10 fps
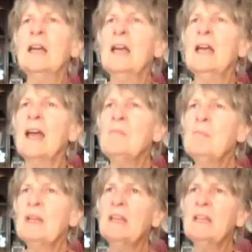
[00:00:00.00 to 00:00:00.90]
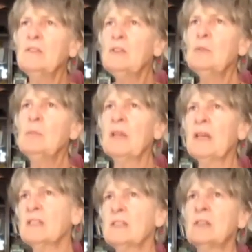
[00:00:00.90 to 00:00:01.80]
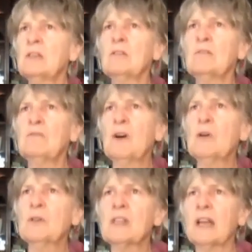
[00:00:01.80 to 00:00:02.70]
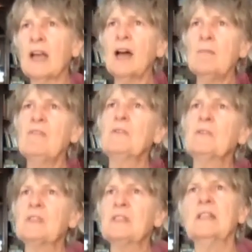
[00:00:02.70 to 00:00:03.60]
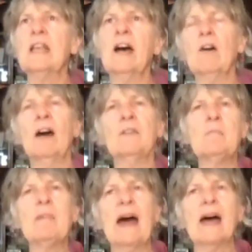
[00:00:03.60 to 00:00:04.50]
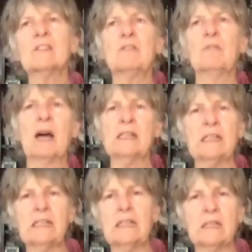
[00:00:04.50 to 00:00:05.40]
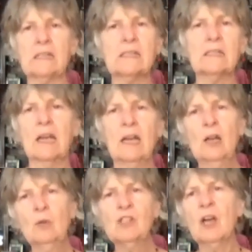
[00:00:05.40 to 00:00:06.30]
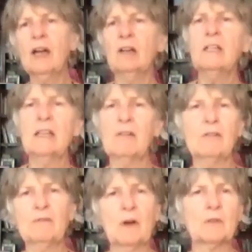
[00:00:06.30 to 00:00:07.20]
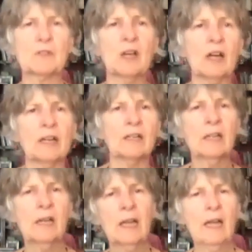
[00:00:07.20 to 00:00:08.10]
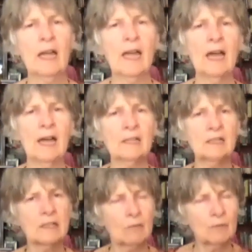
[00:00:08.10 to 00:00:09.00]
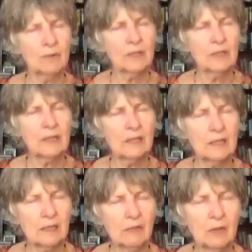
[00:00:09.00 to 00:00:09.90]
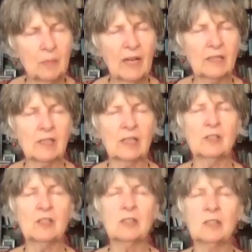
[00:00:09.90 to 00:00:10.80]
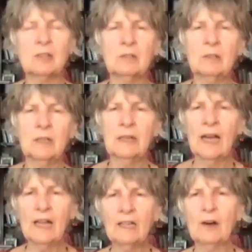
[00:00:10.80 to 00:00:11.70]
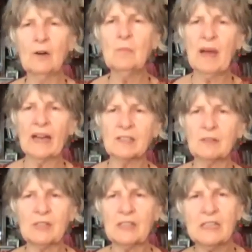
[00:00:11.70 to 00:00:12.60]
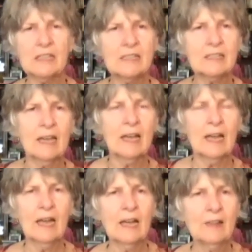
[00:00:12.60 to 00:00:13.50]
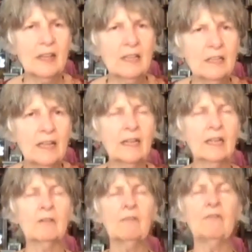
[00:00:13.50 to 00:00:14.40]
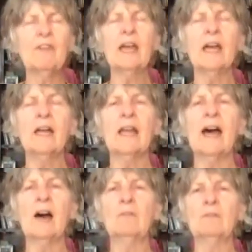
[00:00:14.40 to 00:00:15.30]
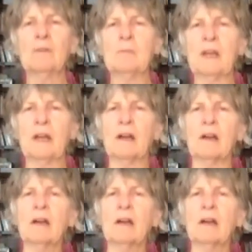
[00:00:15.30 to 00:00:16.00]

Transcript: and picking a new place to focus. Like I'm focusing now on the backs of my knees, which I hardly ever focus on. And really giving my attention to, hello, backs of knees, and then letting it fan out from there.